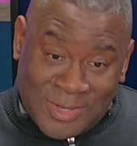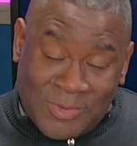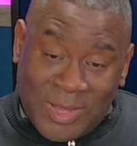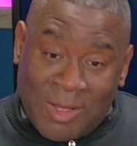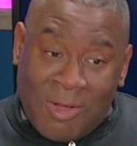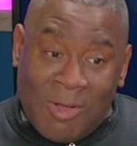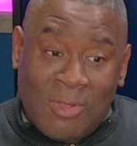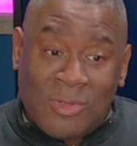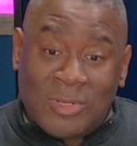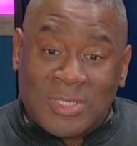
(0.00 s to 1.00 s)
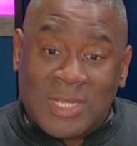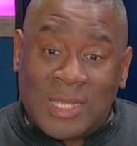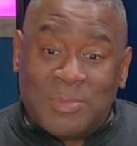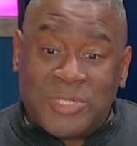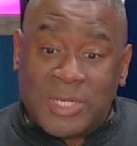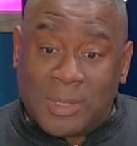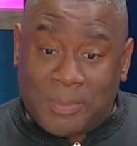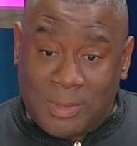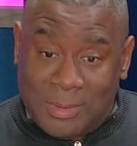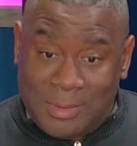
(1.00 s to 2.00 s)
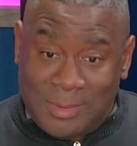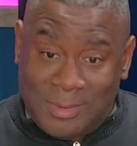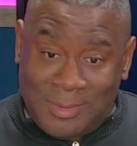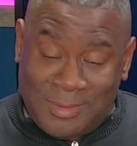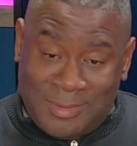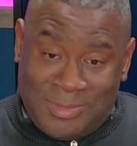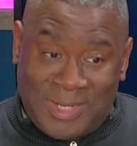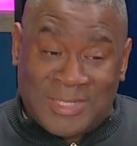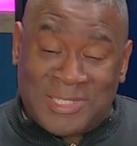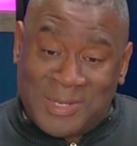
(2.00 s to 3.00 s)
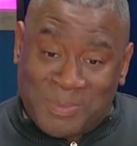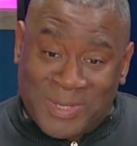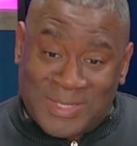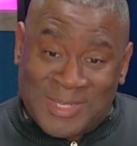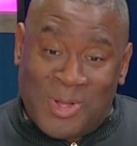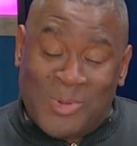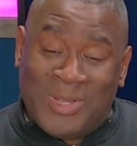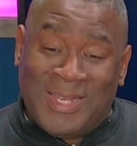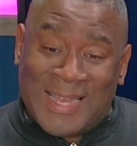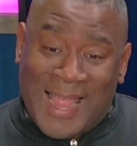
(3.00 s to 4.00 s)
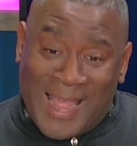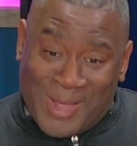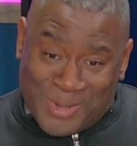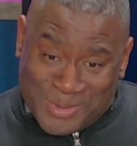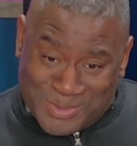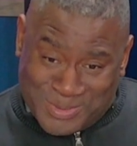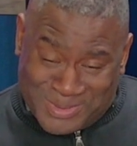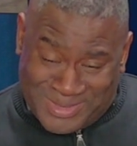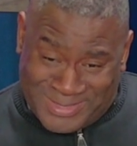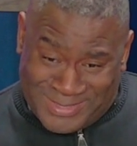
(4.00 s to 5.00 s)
So they're all on the same ship. The ship is going down.